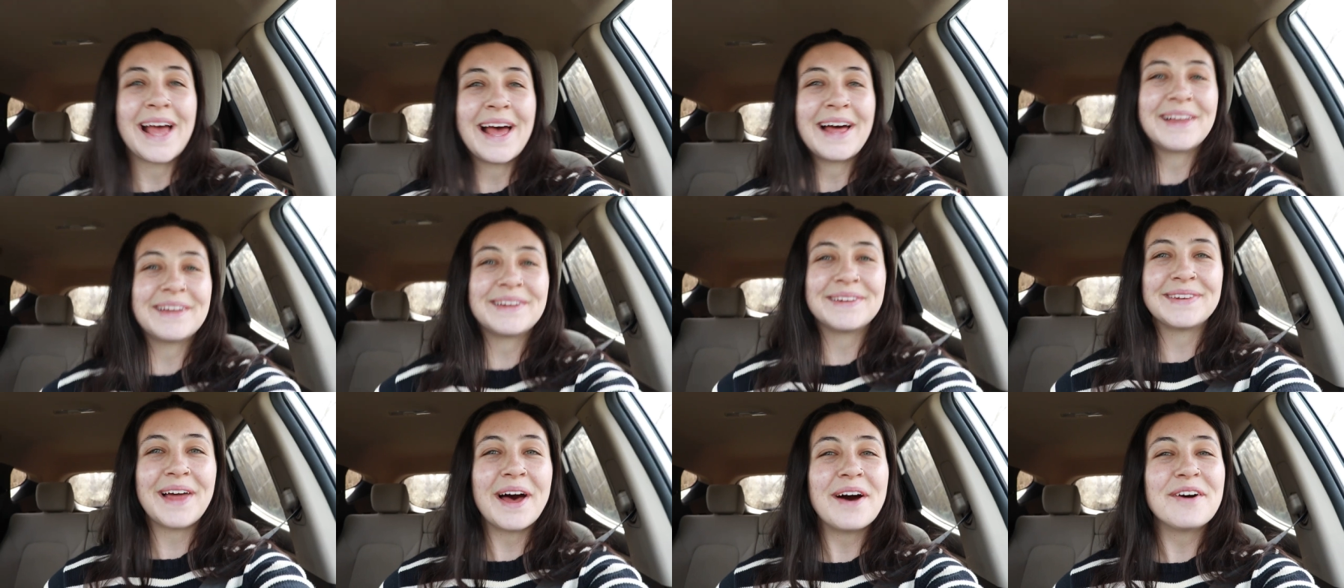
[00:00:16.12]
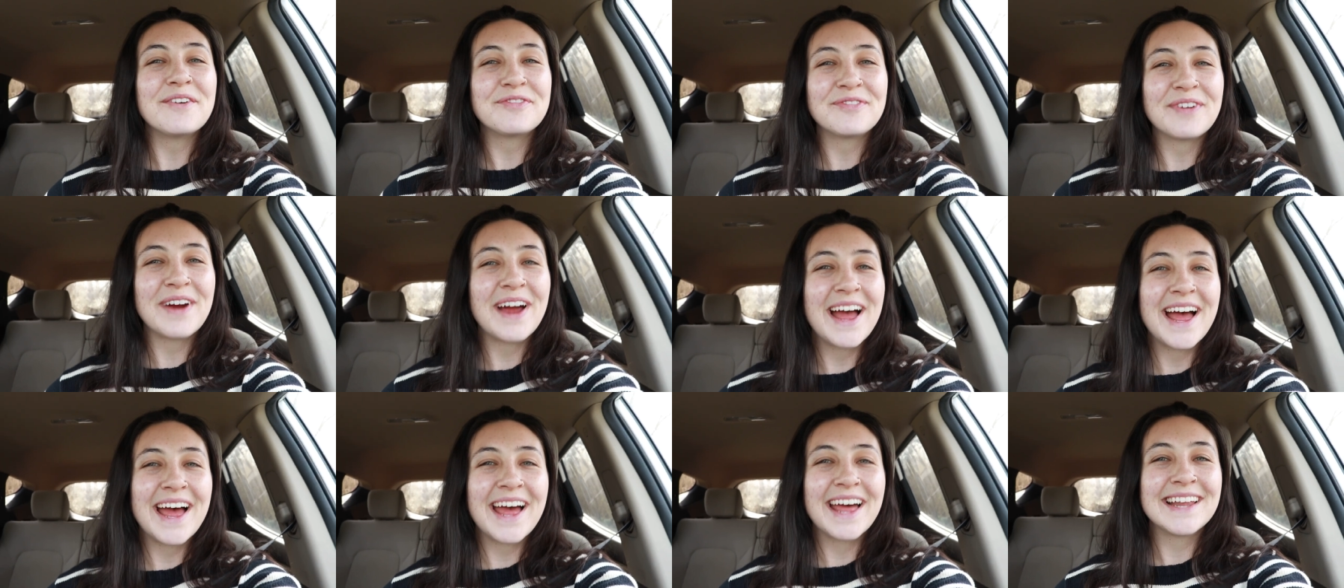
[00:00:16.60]
Hello
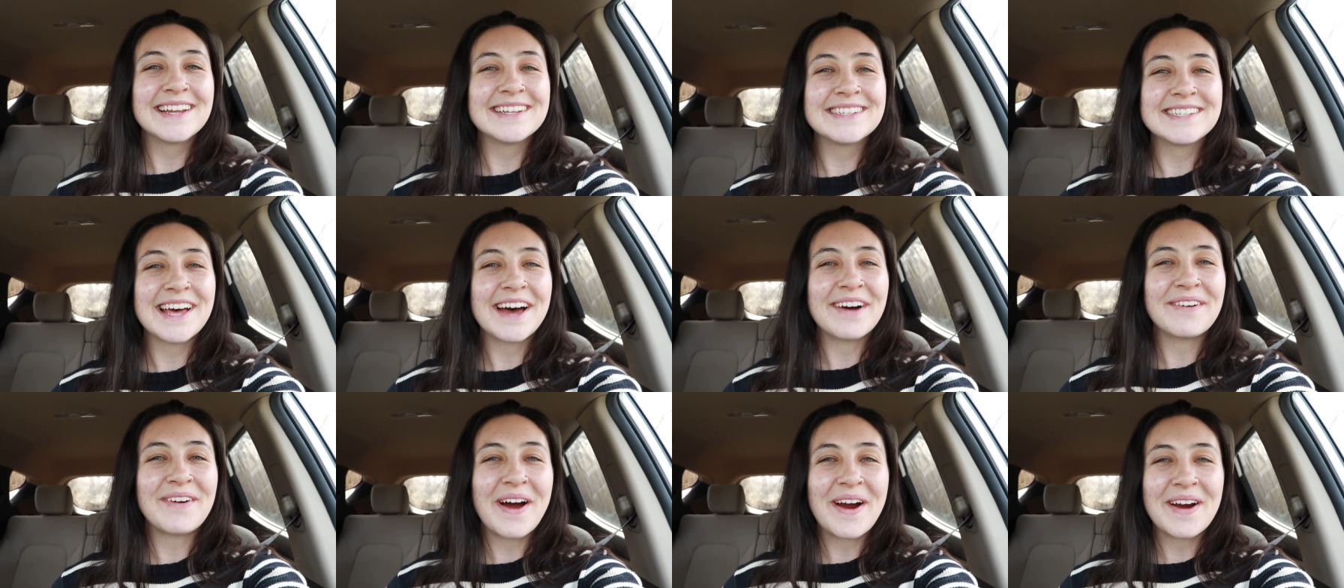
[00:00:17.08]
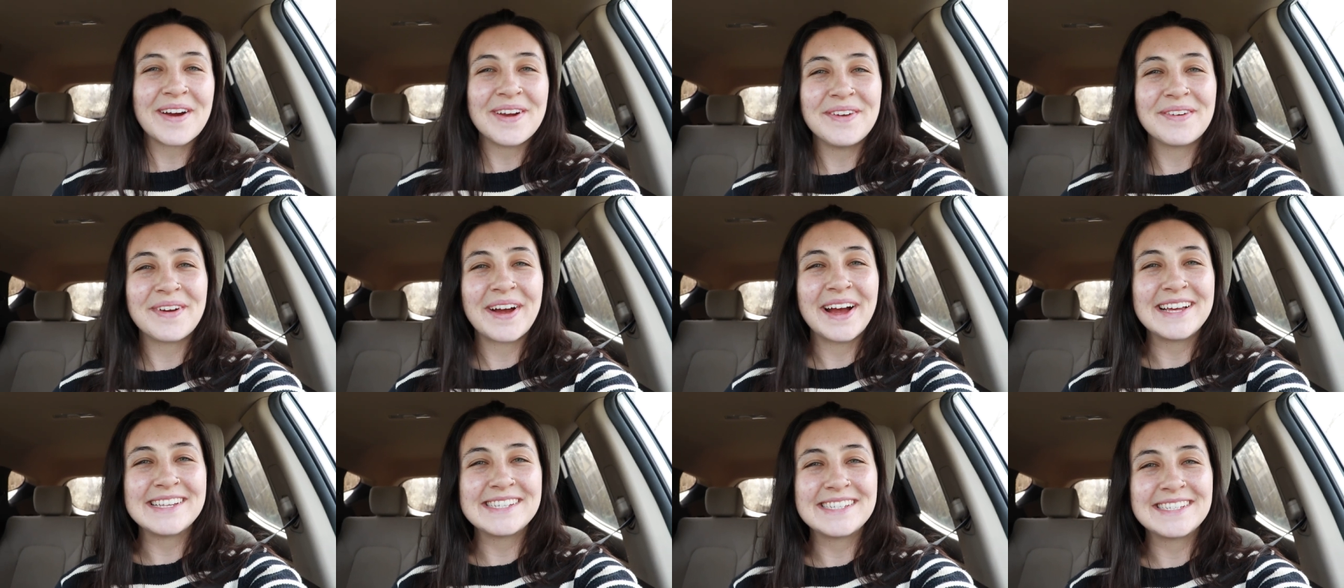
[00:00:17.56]
friends, how are you
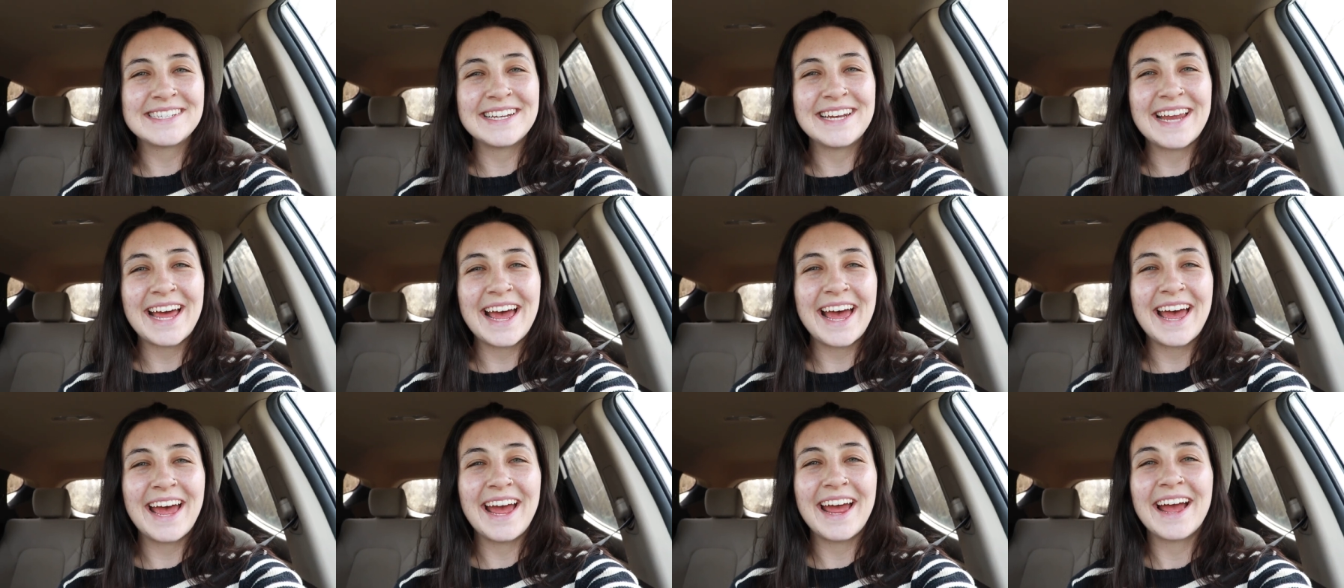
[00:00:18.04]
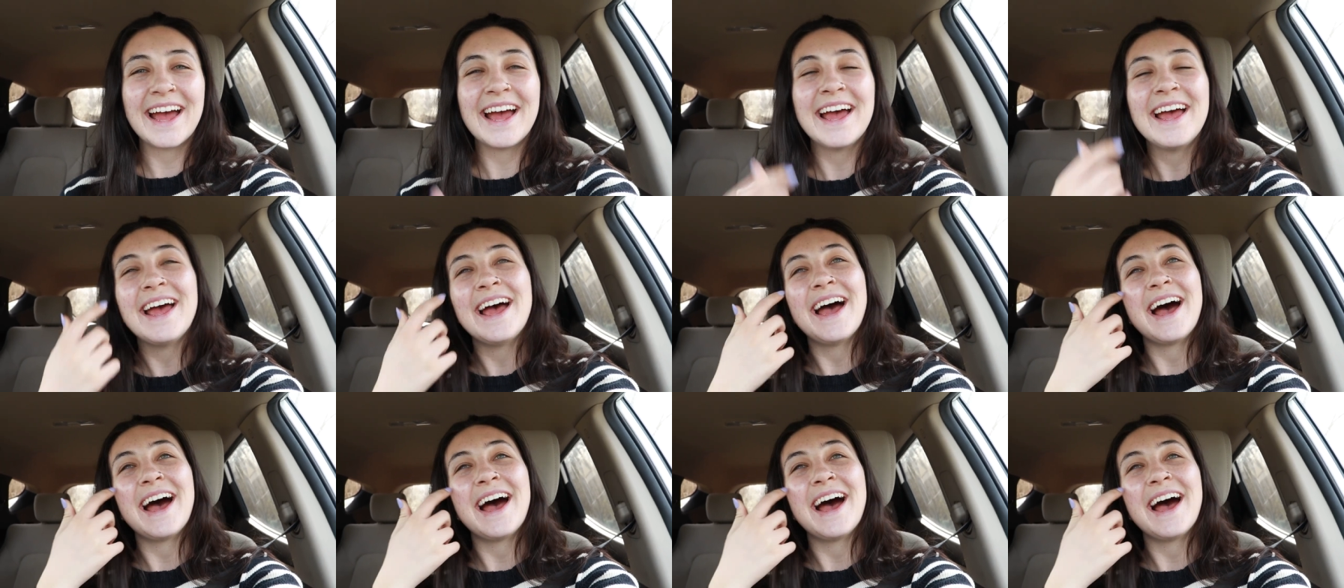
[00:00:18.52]
guys today?